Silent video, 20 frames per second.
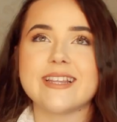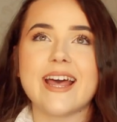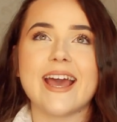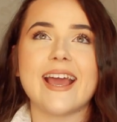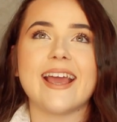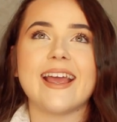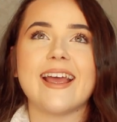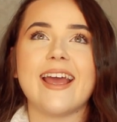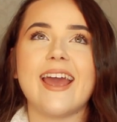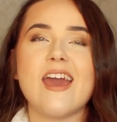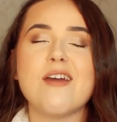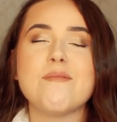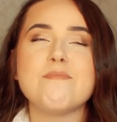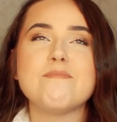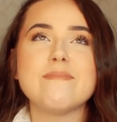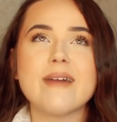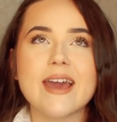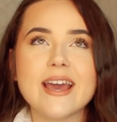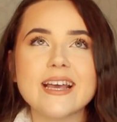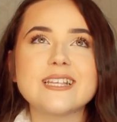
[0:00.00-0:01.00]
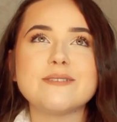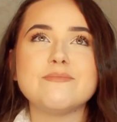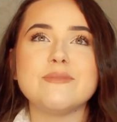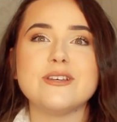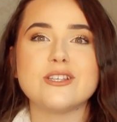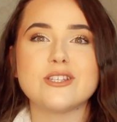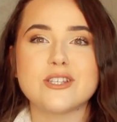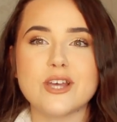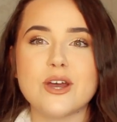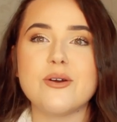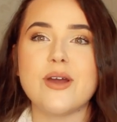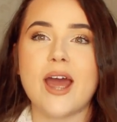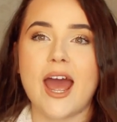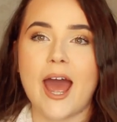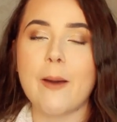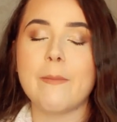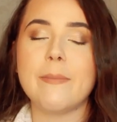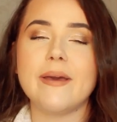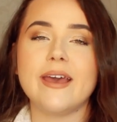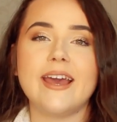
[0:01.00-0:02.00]
Like, it makes me so
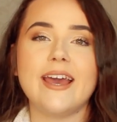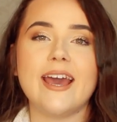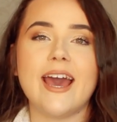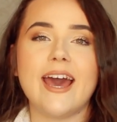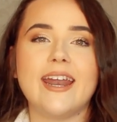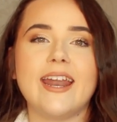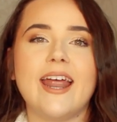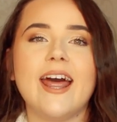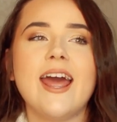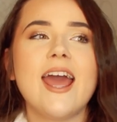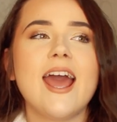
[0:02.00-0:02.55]
happy and